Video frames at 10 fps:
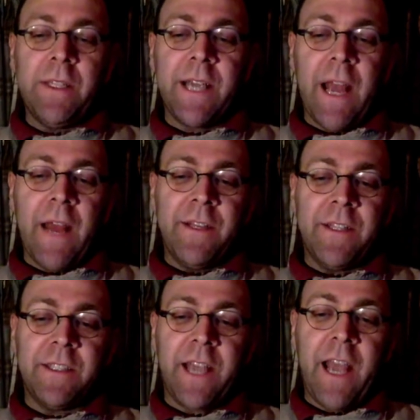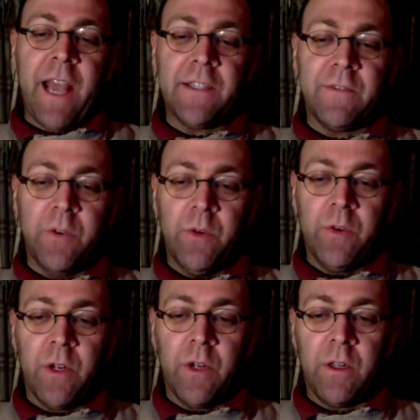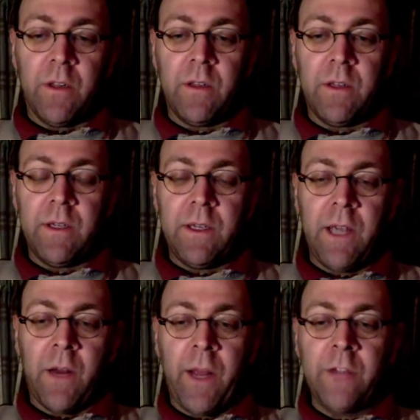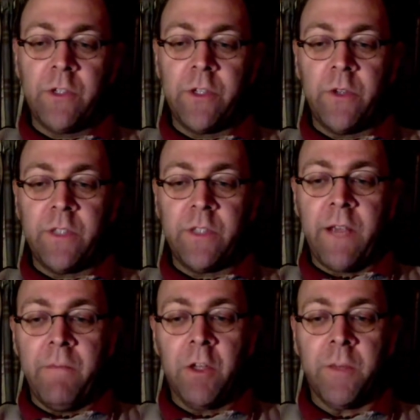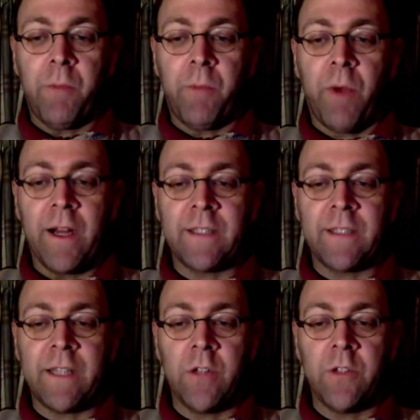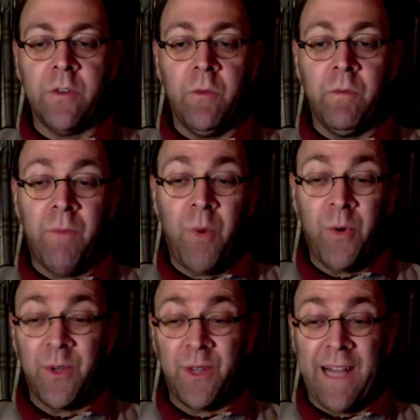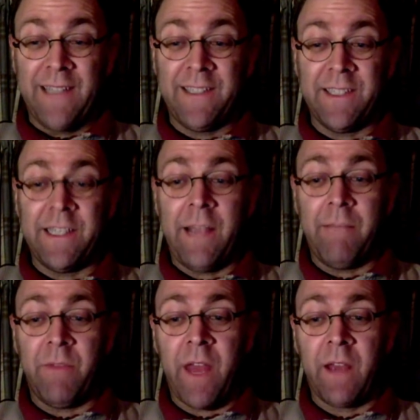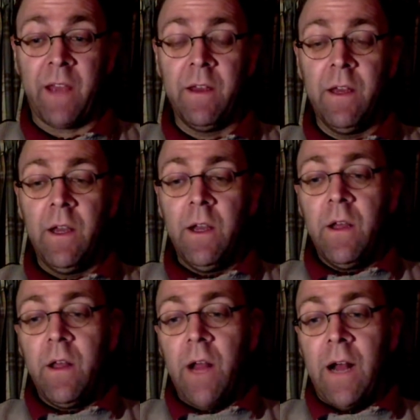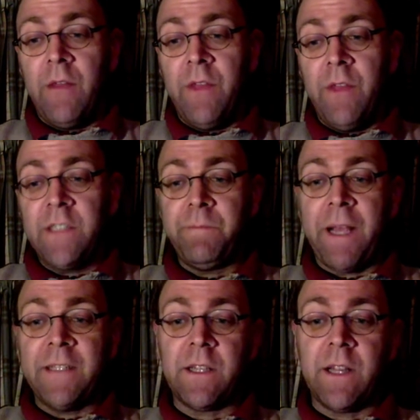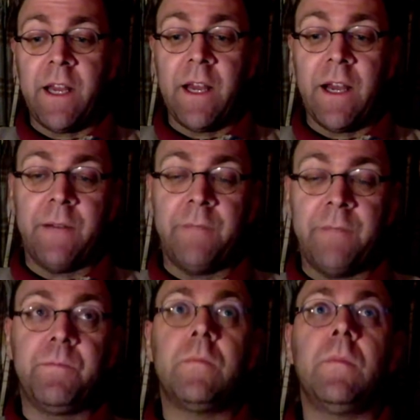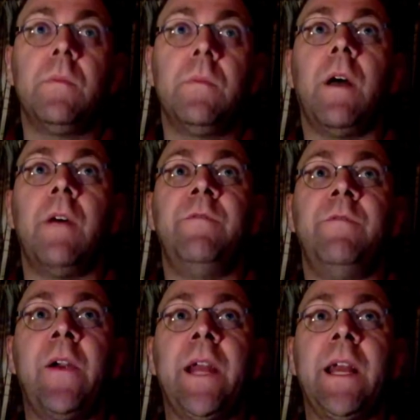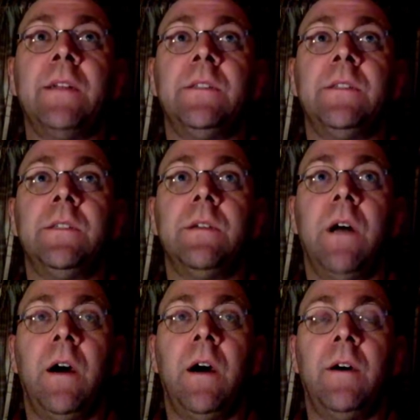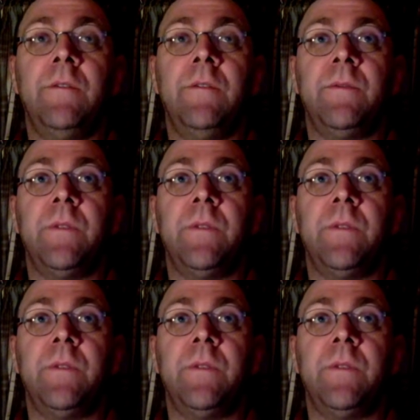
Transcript: again, this is a case of Google, introducing multiple products that all do more or less the same thing. This is basically a variant of